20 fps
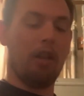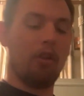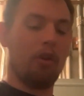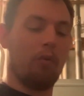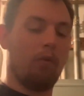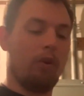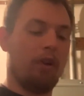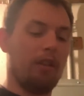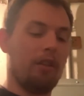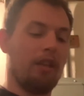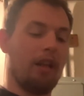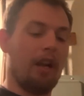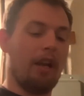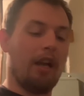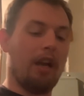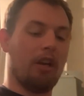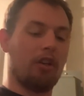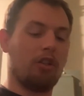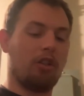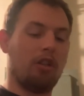one that
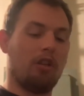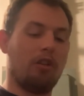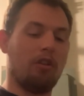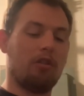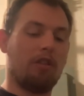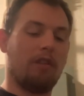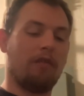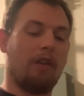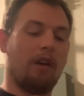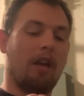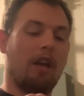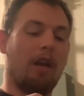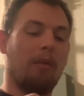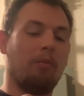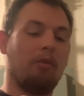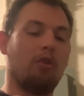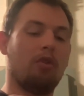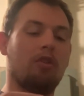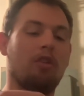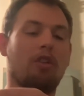I actually use if I am
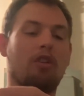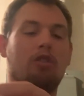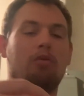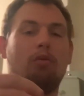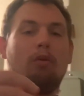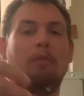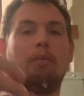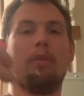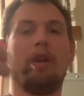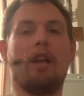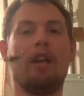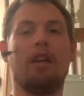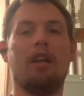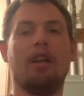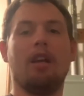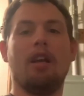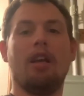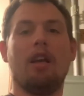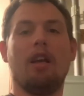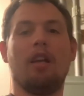using a swim bait
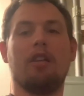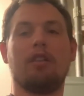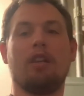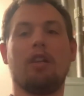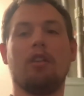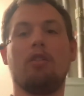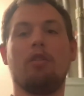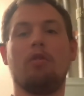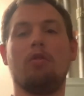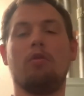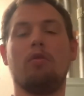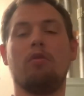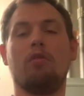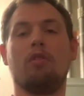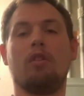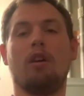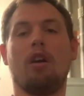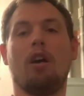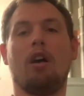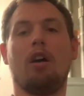is I
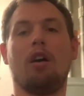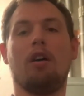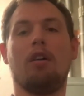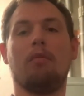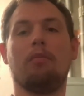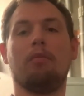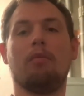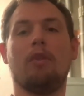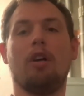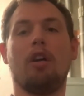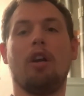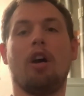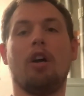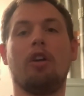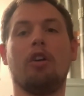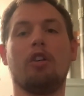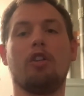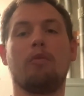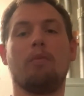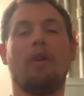use an
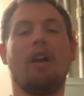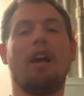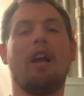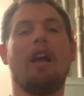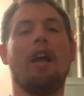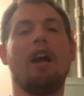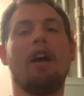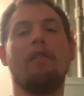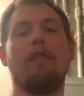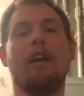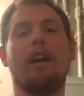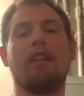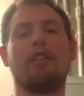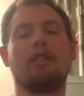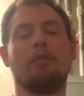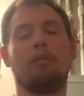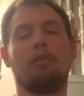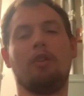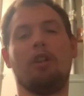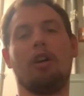underspin. I have had
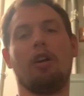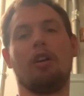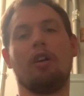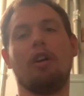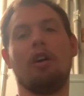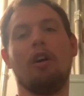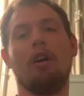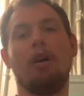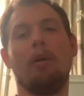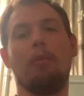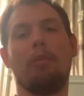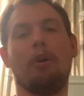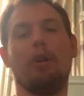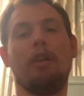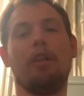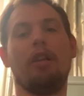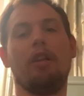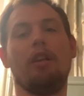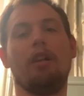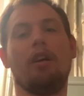some luck
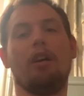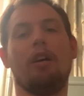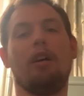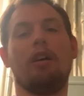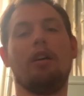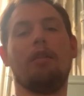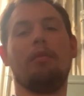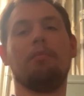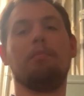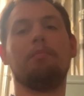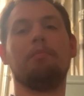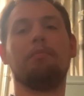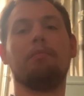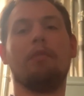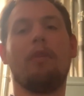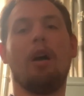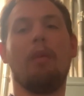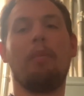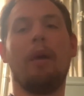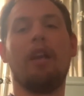putting
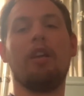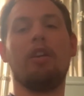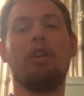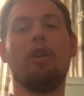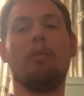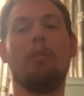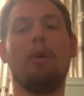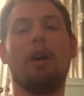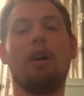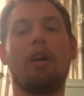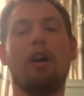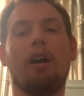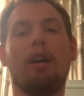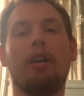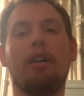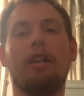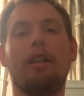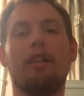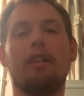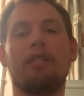a Bandito bug
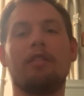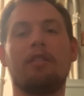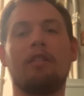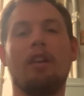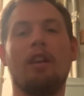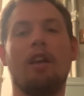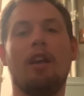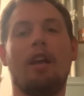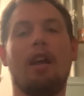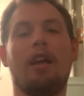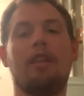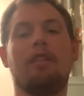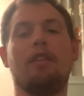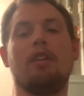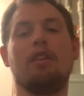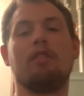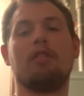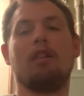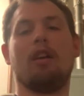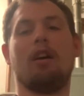on this and
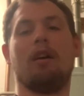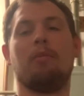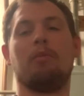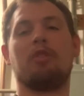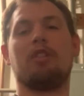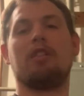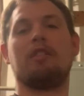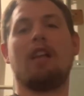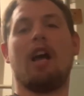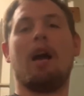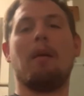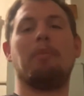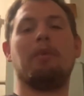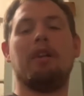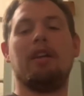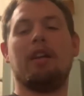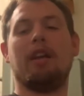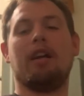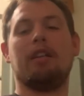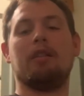this stopping
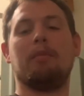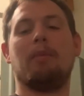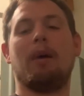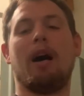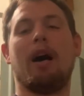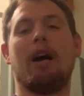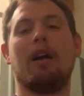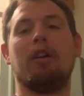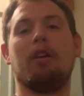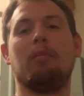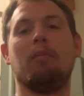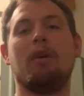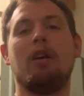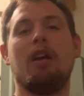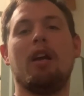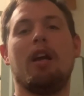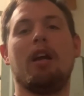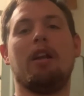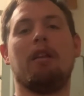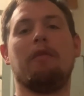it on the bottom
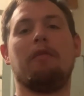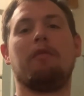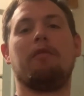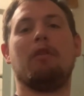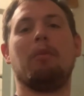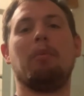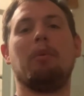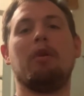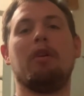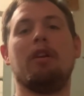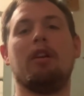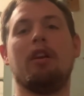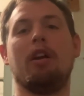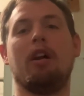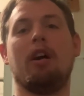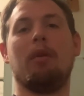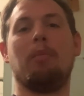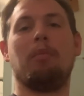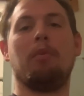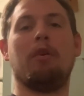and then flipping it
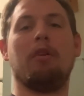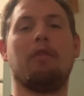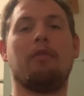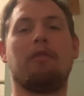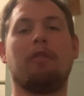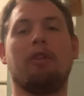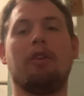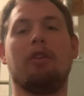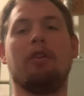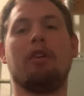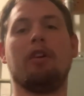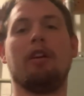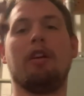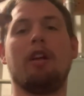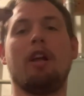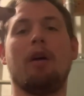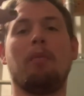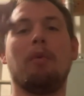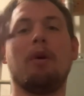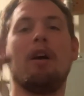up or fluttering it
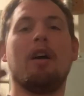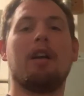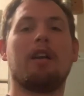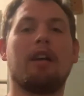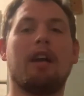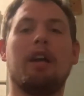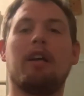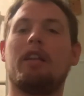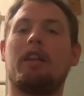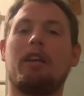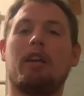up, kind of like a